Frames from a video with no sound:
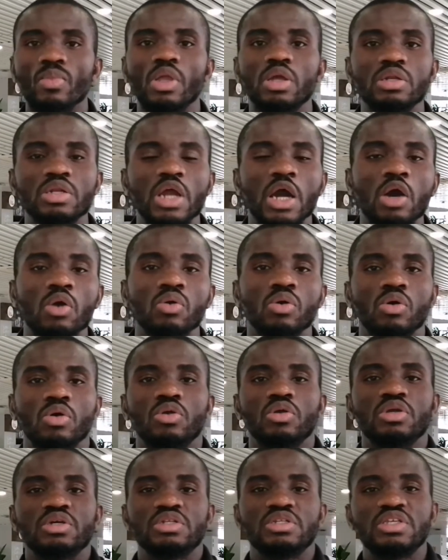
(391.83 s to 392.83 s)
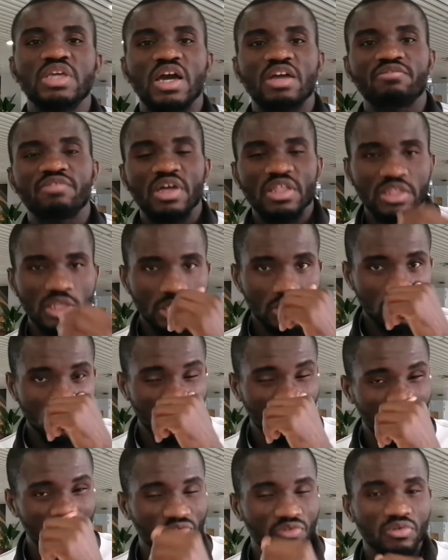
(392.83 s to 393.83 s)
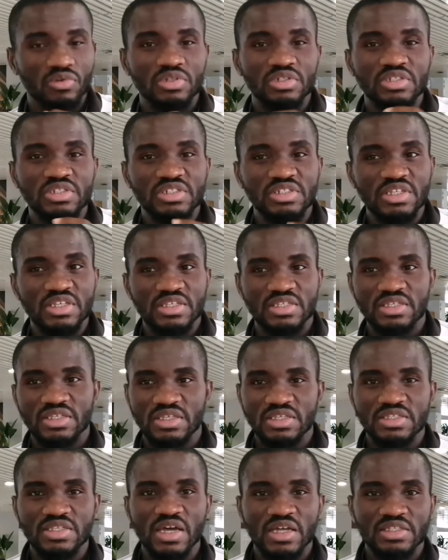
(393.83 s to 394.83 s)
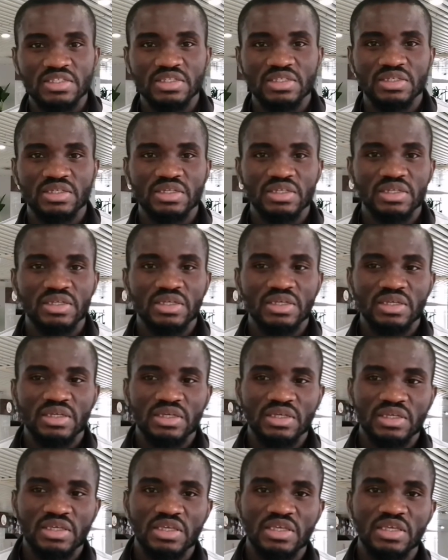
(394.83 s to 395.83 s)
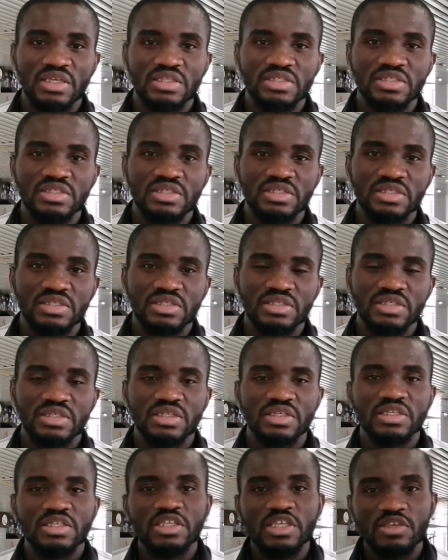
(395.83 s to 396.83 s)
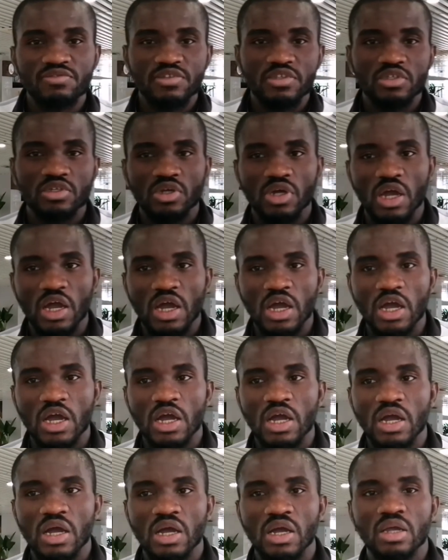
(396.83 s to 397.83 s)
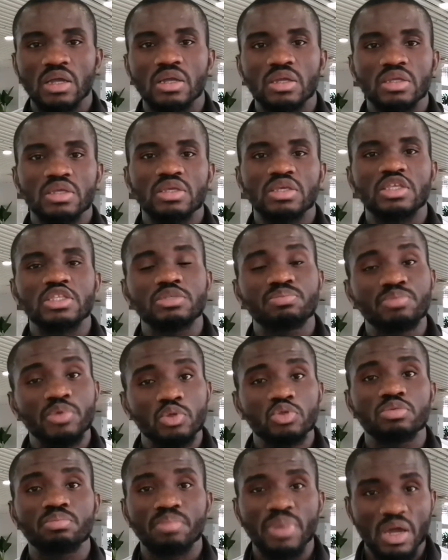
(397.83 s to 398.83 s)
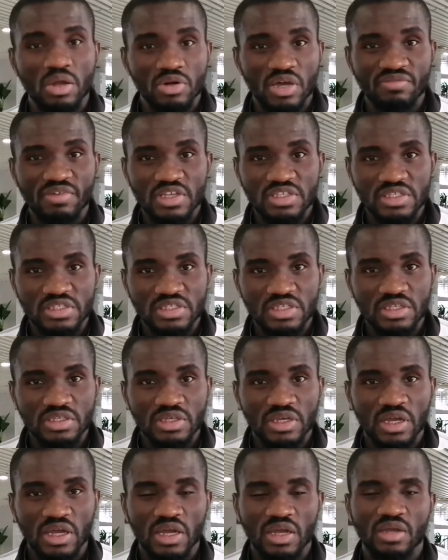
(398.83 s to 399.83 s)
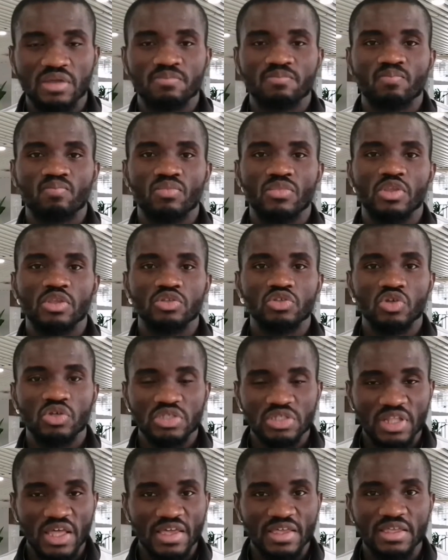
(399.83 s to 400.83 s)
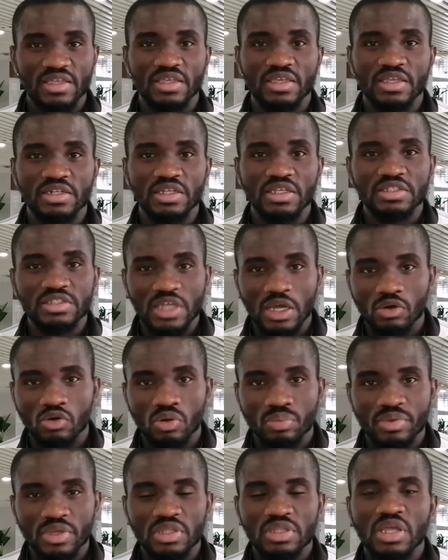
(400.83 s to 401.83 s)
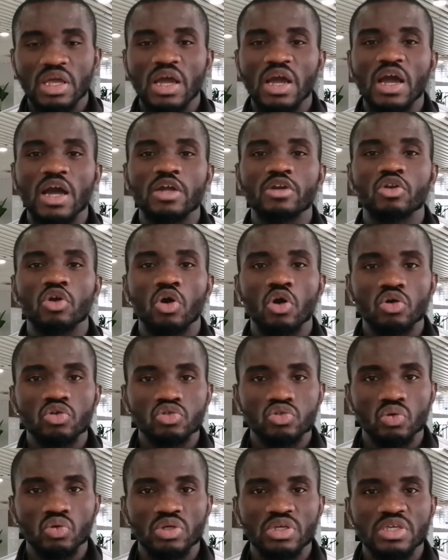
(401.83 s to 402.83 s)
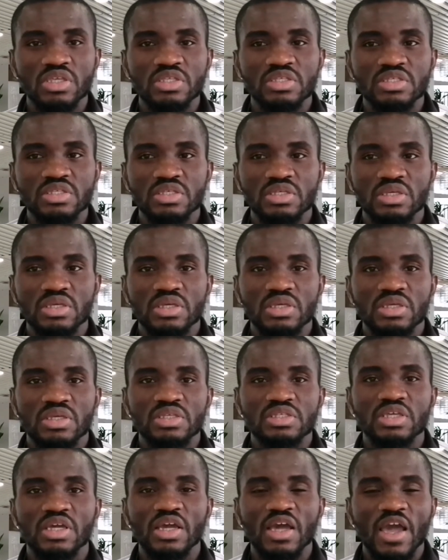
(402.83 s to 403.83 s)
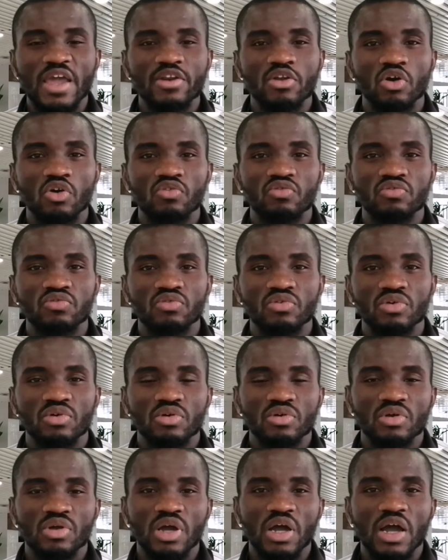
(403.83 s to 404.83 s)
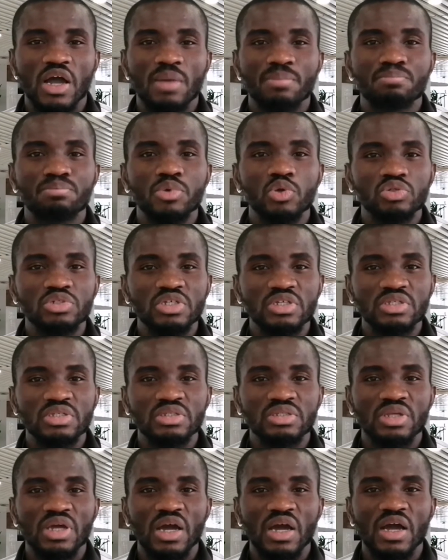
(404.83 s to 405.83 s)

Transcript: Now, the advantage of this is that it gives, it builds biodiversity, just like in intercropping, and also it's a kind of building